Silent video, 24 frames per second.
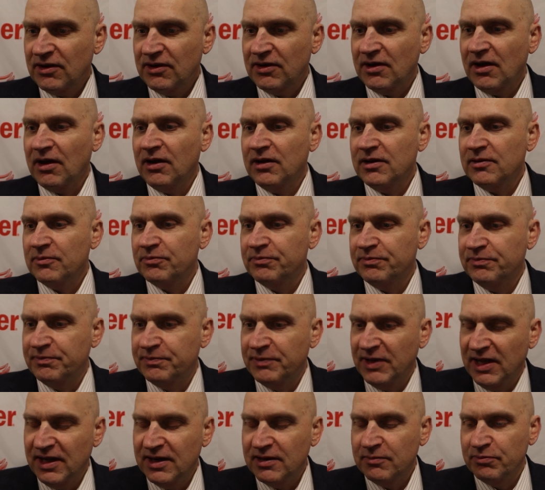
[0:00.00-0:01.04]
our
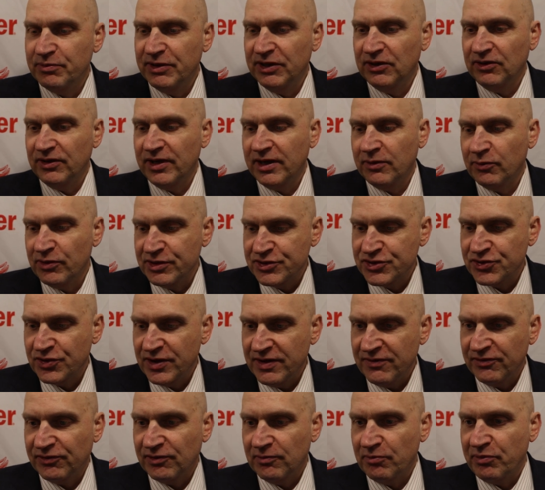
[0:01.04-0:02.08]
inability to
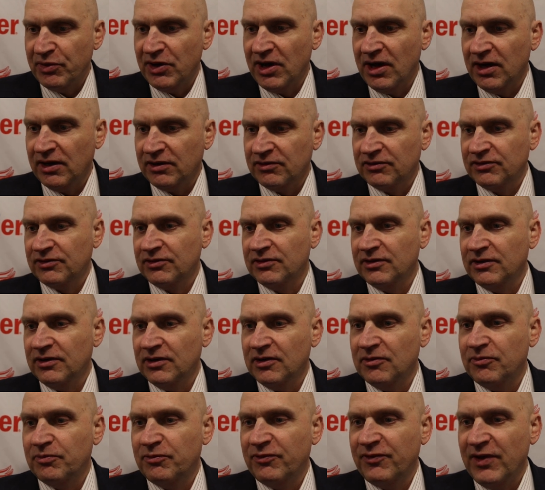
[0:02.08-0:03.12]
retrieve some pucks. You
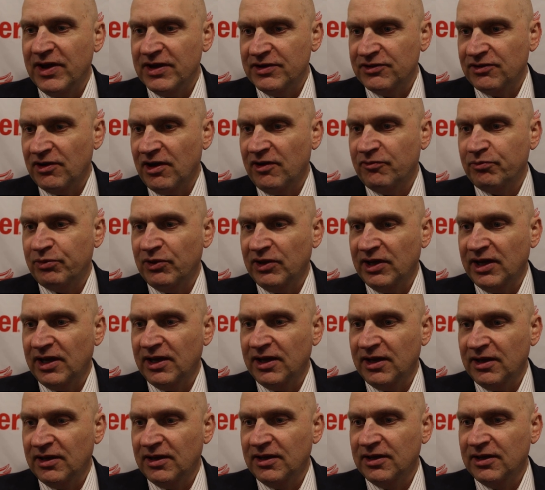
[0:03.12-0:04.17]
know, face-off
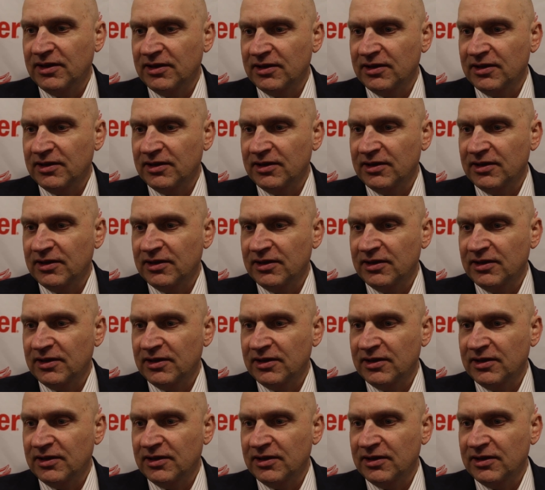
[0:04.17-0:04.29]
play, uh,